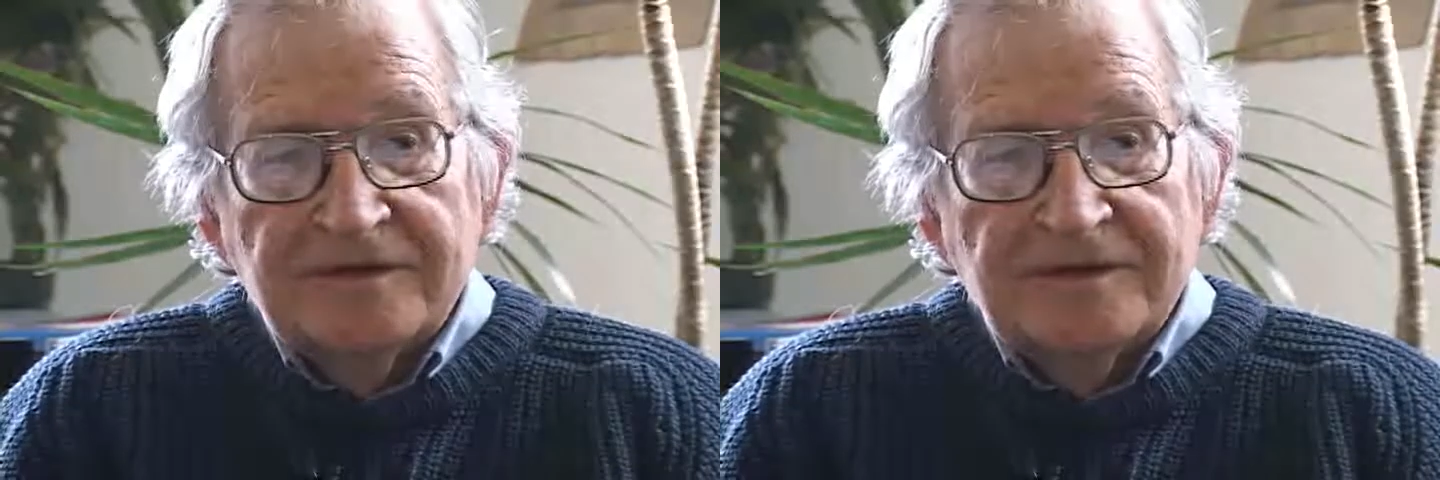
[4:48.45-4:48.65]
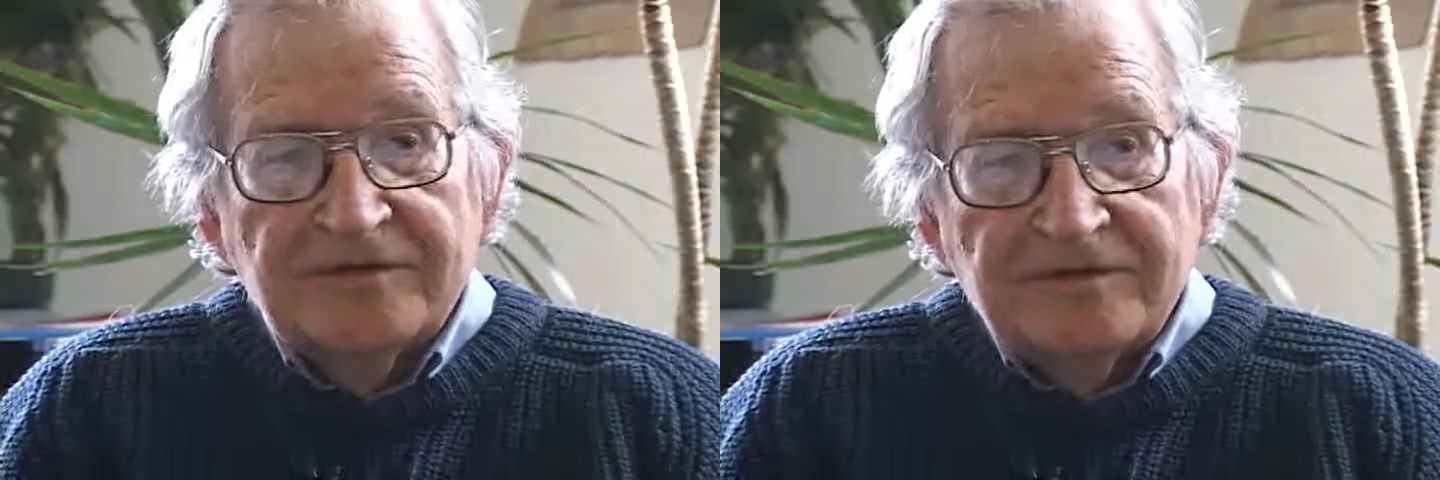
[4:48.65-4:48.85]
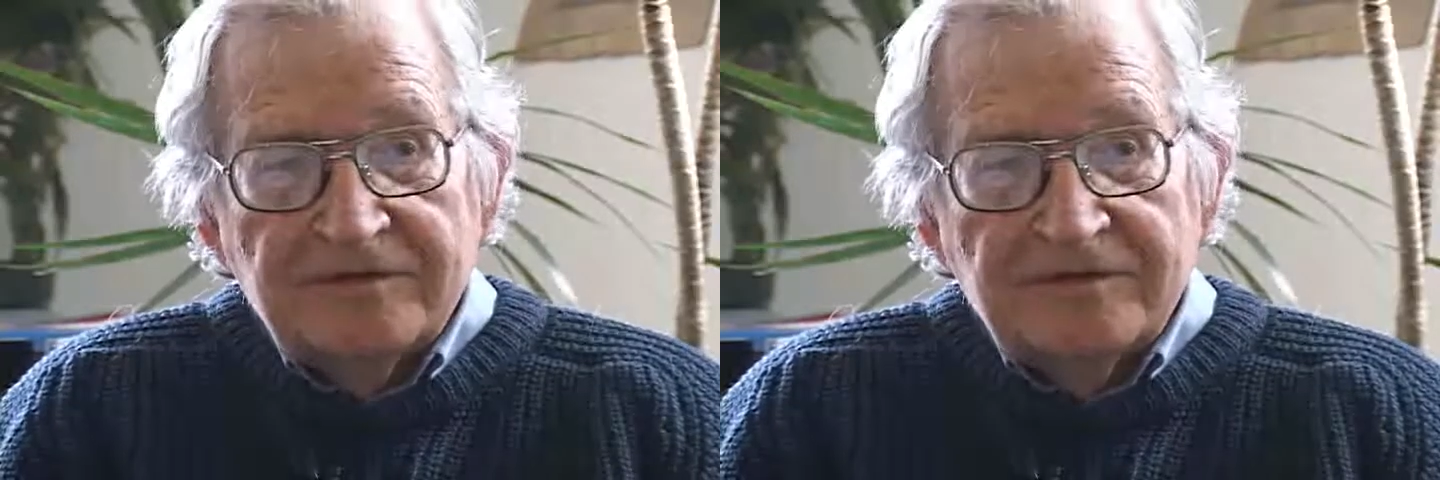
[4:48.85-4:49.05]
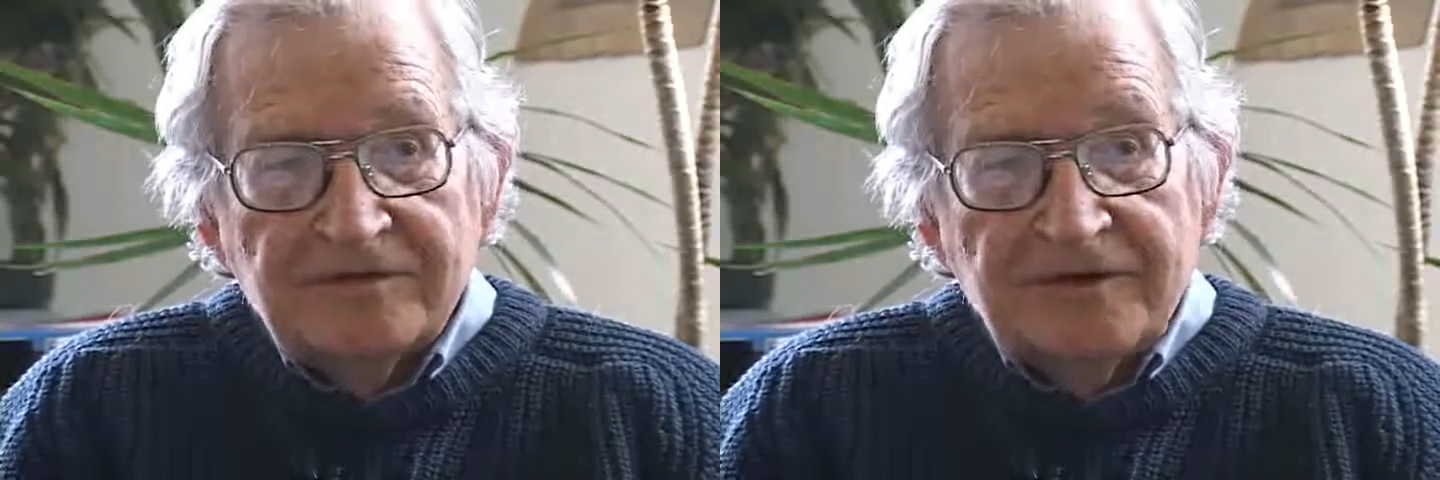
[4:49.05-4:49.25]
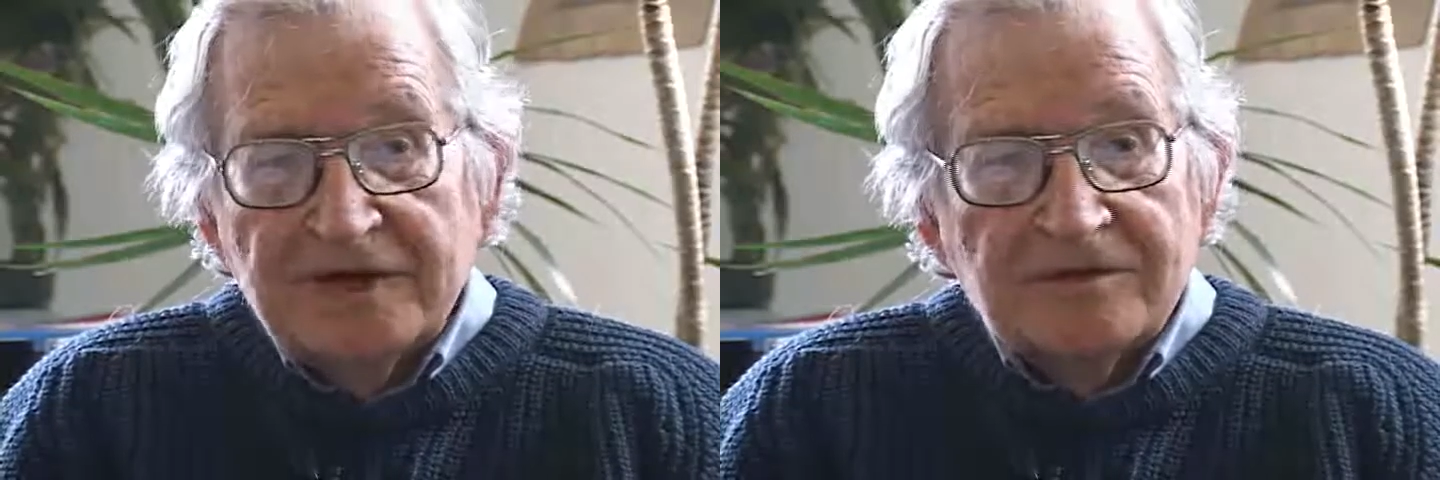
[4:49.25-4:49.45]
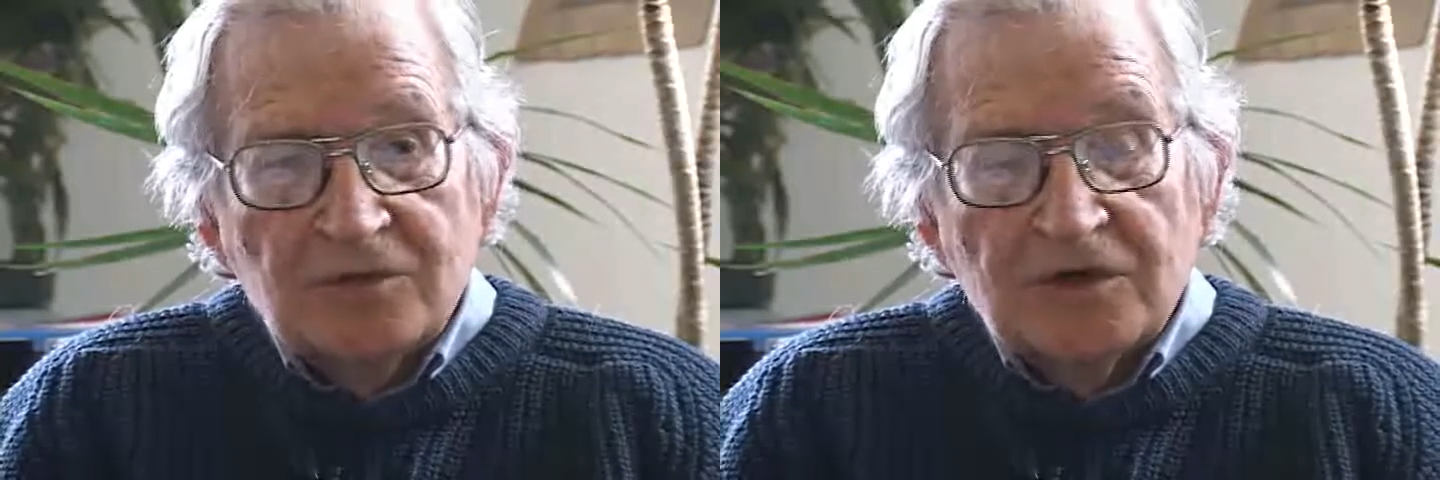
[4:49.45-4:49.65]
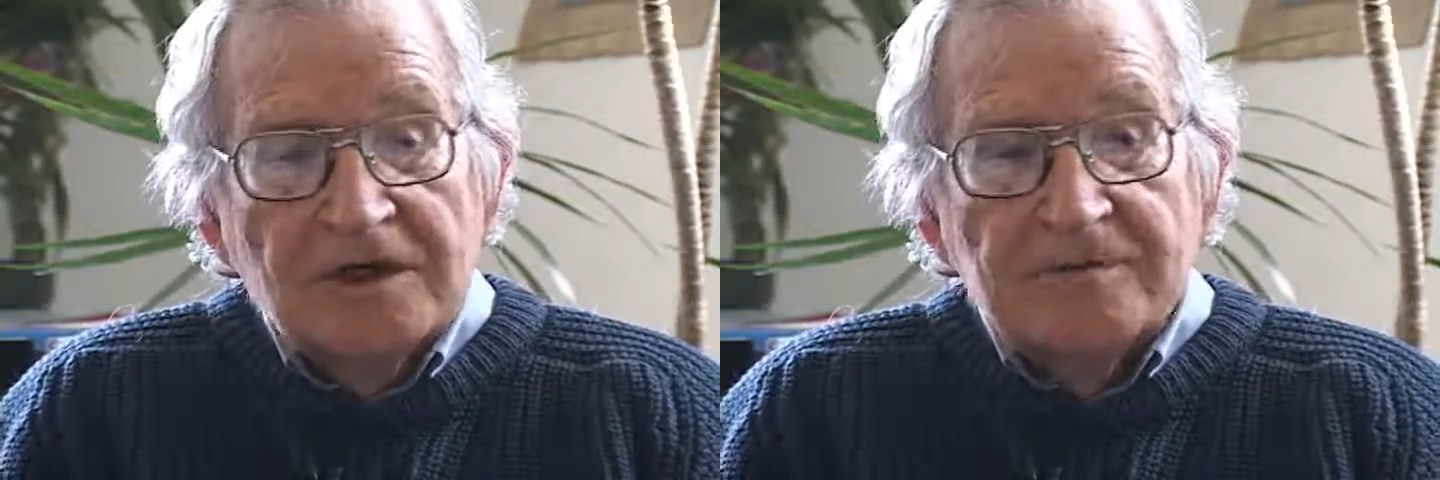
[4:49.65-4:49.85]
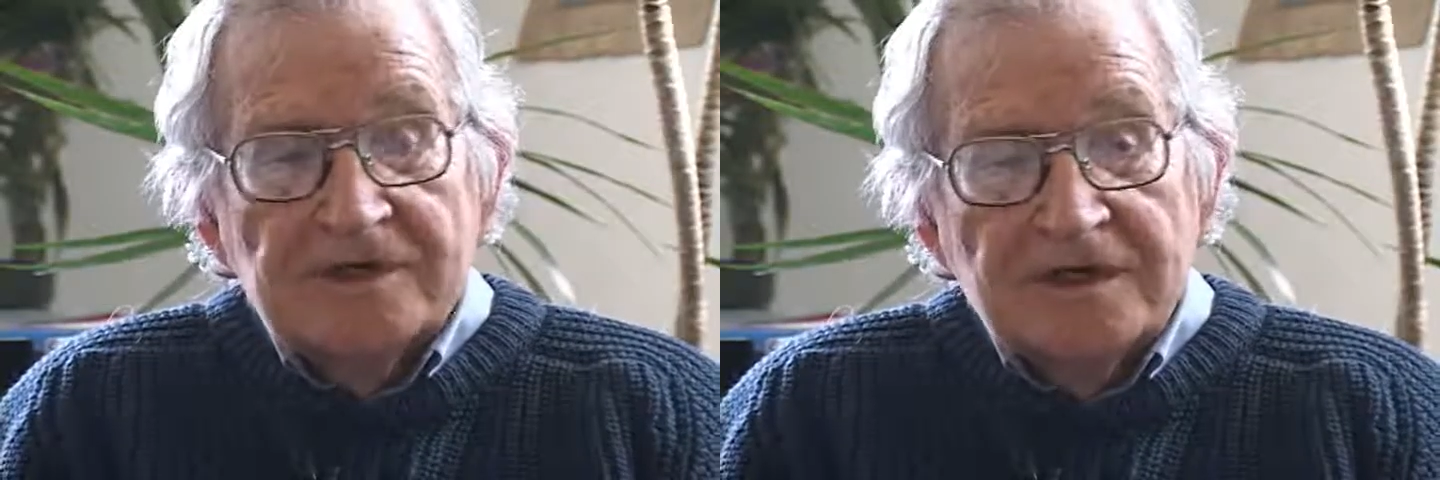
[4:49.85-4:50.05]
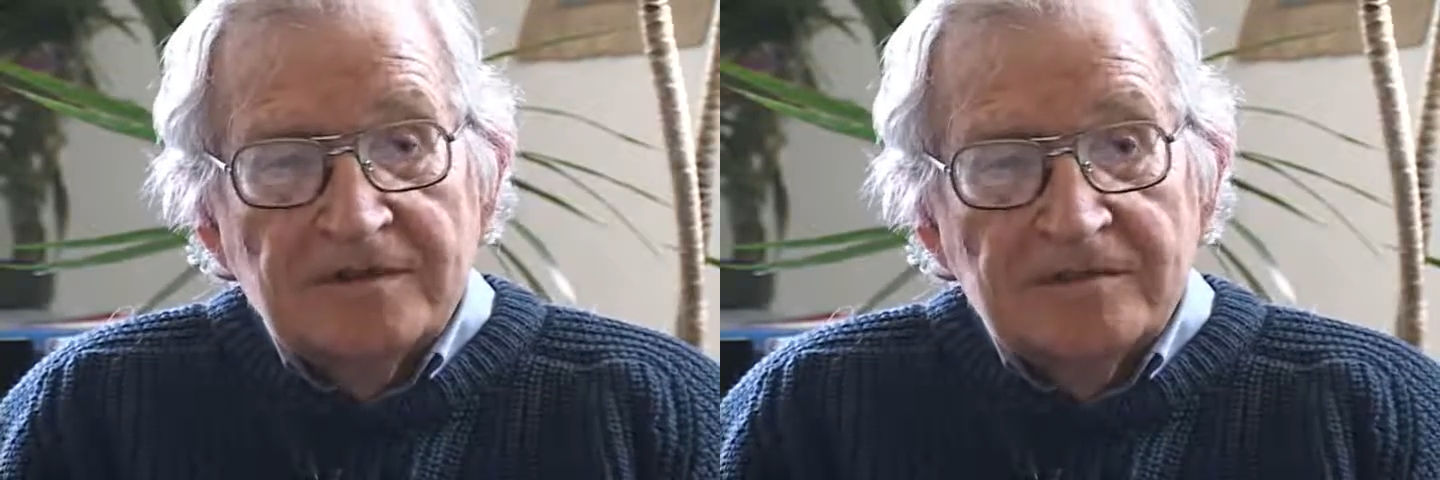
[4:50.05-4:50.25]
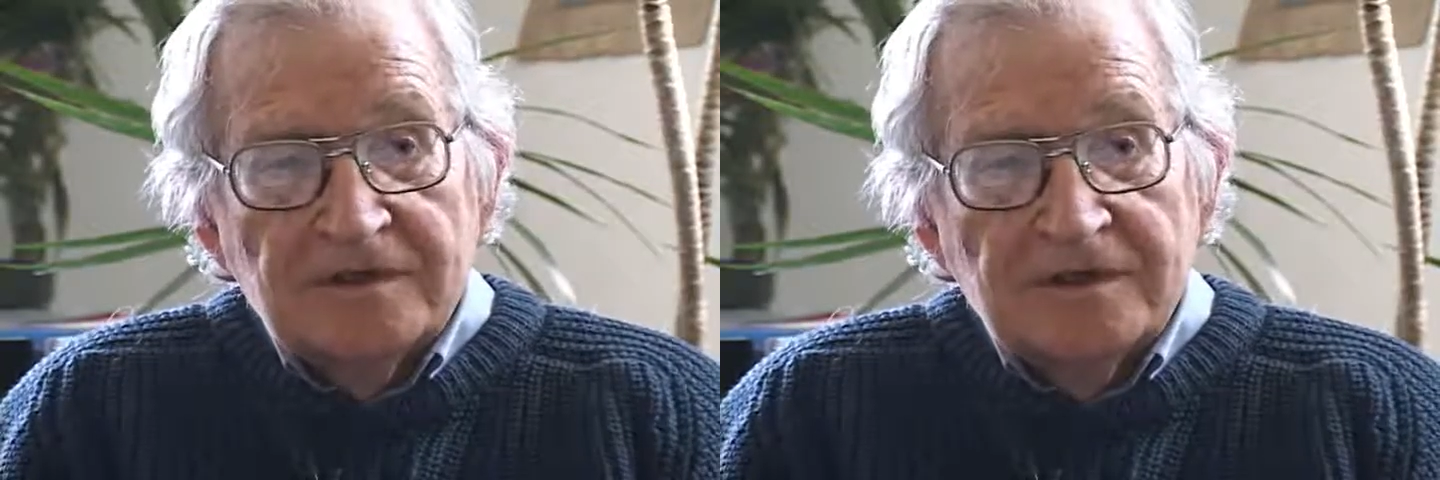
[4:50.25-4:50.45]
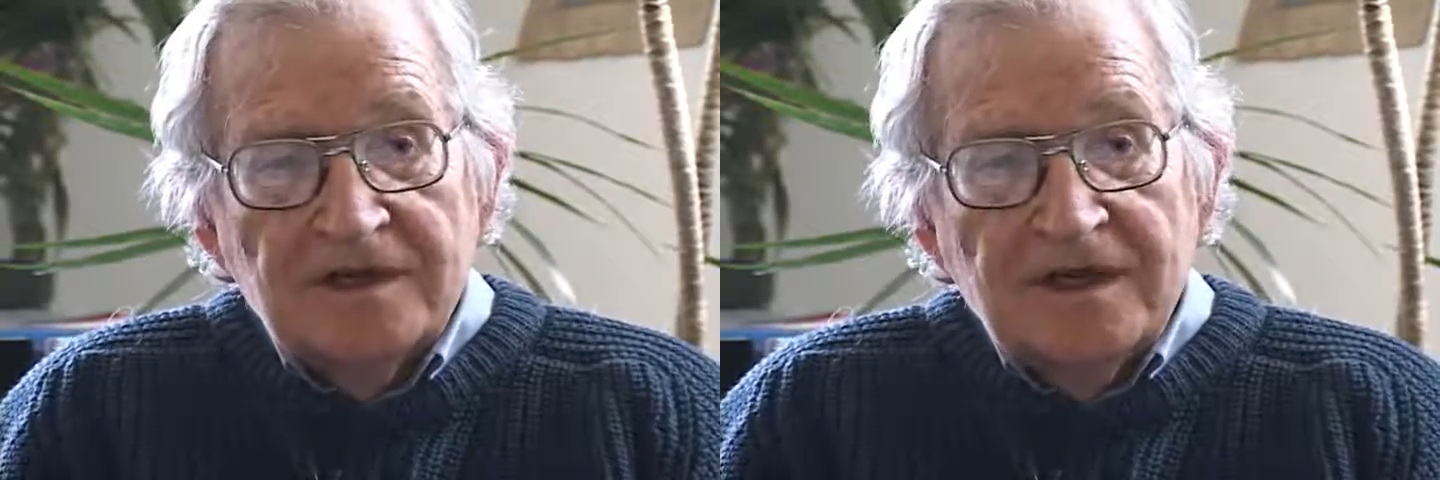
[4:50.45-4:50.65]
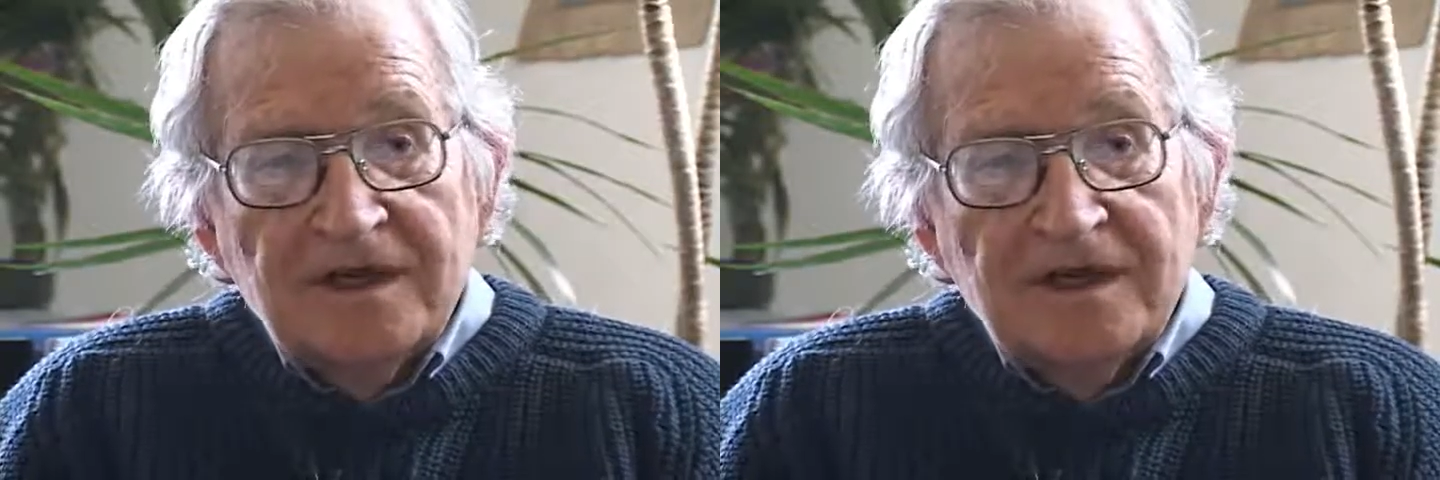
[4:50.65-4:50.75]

the fake war aims anymore.